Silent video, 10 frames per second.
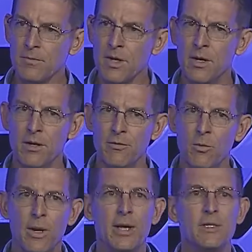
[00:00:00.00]
of
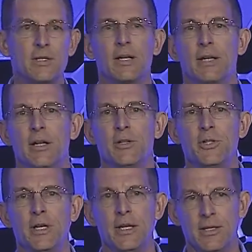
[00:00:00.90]
ways
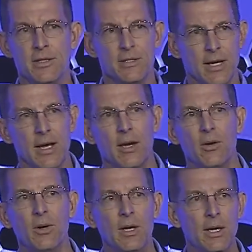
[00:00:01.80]
technology is
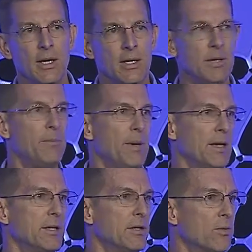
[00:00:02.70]
now
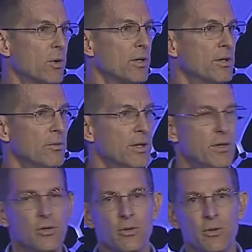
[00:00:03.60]
impacting the work that we
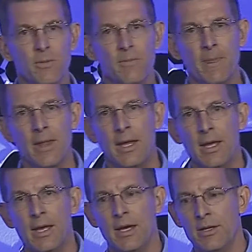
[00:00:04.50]
do.
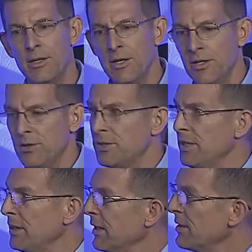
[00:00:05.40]
And you
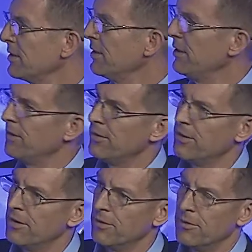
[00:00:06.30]
see things in here
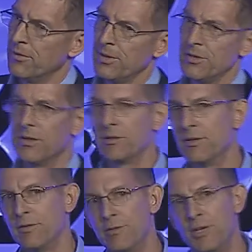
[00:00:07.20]
that are the result
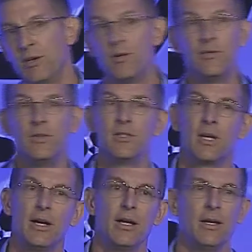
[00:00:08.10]
of generative
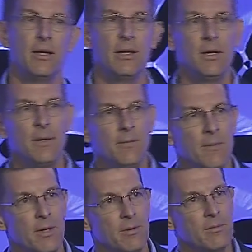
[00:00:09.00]
design,
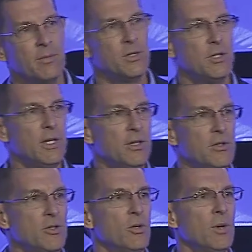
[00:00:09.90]
that
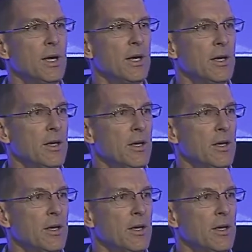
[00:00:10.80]
machines doing